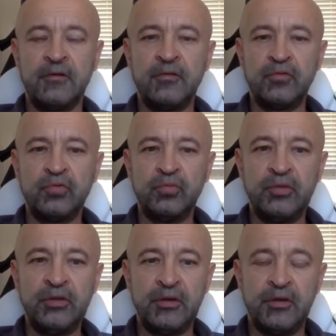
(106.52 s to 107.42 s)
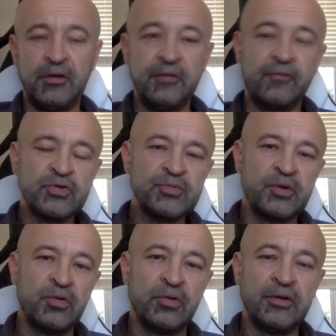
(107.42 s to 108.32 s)
to, to me,
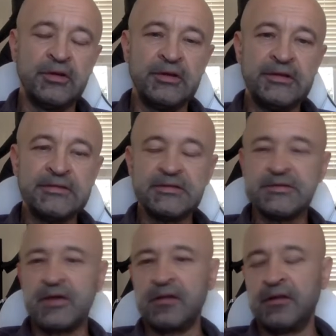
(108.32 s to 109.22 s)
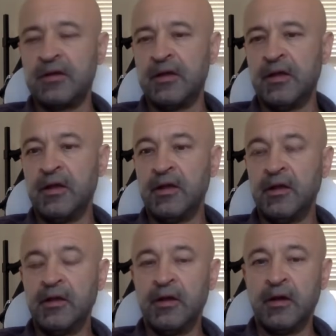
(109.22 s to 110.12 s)
reinforcement learning is exactly
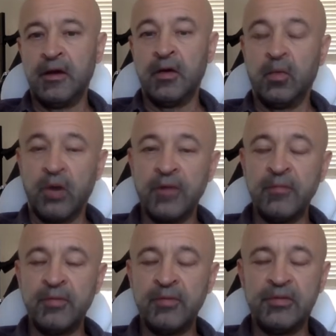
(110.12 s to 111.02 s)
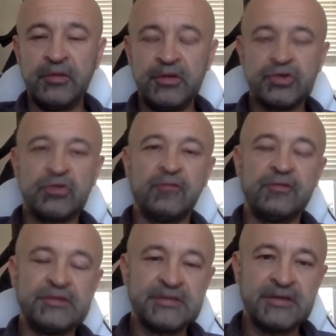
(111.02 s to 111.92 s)
uh, one implementation of
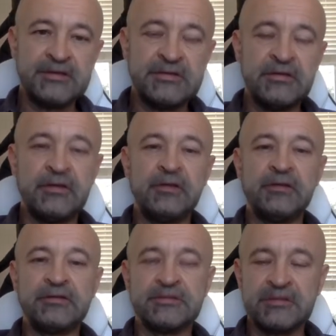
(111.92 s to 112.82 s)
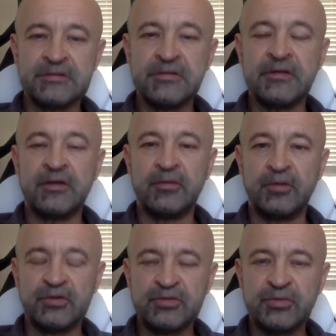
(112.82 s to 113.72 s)
this idea in a sense that I
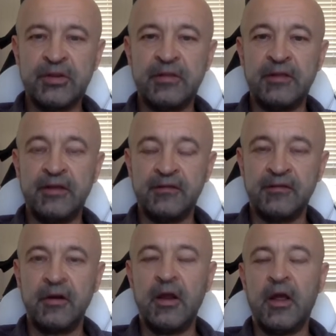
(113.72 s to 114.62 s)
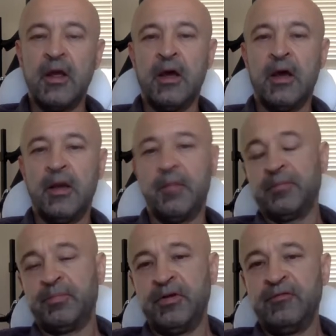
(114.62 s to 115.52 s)
will explain later. Uh,
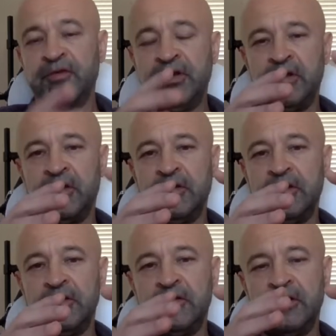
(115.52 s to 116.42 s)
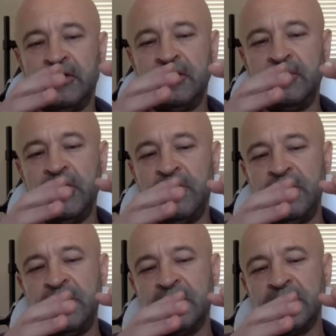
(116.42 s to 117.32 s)
but briefly, the, the, the, the,
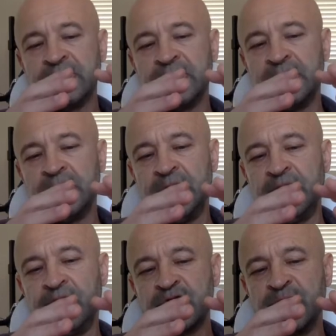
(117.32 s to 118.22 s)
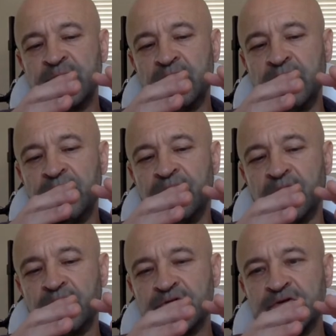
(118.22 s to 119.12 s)
meaning is that reinforcement learning
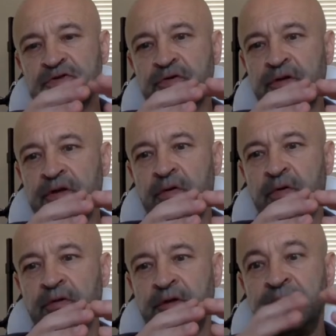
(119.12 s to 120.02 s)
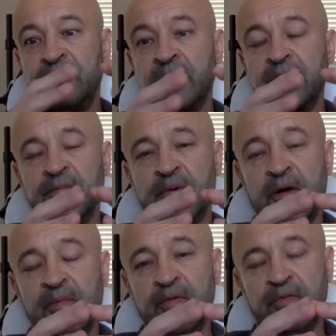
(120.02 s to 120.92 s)
focuses on the, on the target
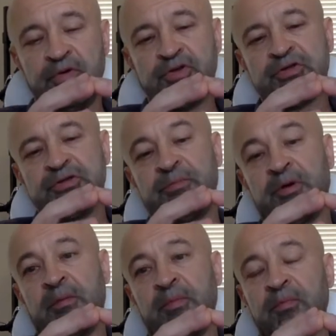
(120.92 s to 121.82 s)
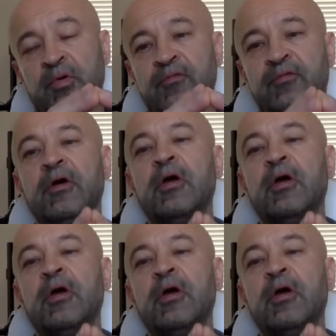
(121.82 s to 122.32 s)
problem, which is the problem of